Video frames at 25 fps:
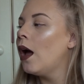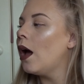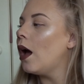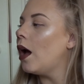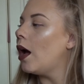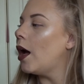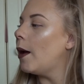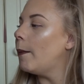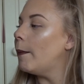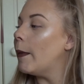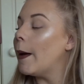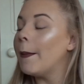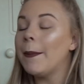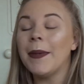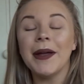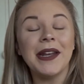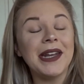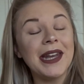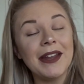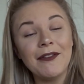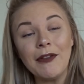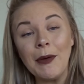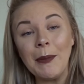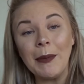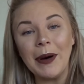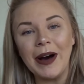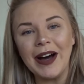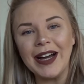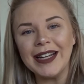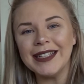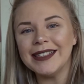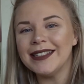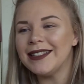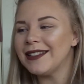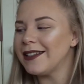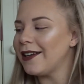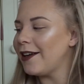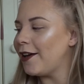But never
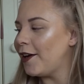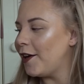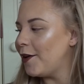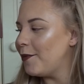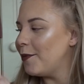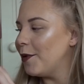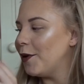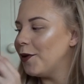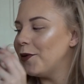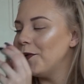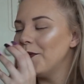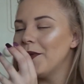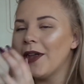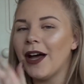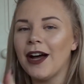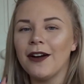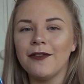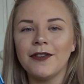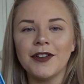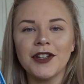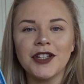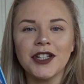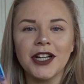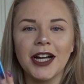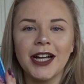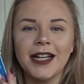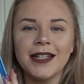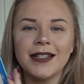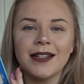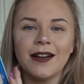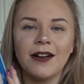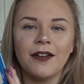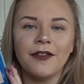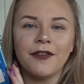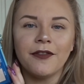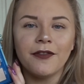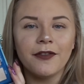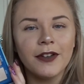mind. All the other shades
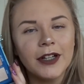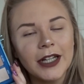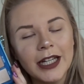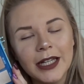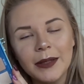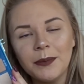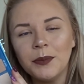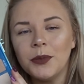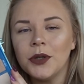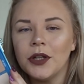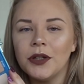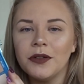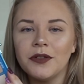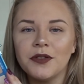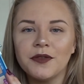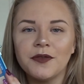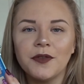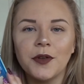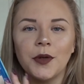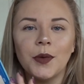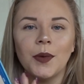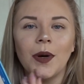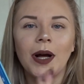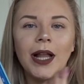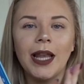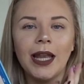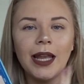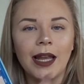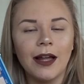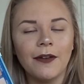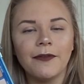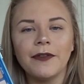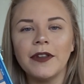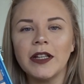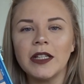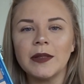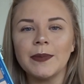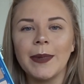are freaking beautiful. I
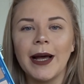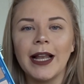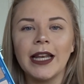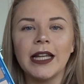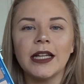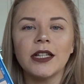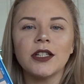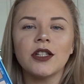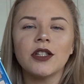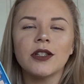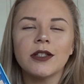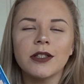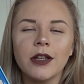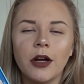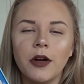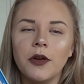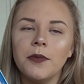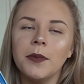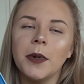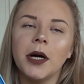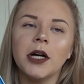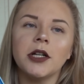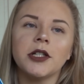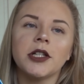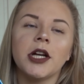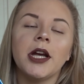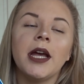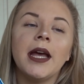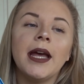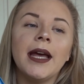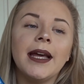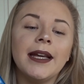love this palette so much.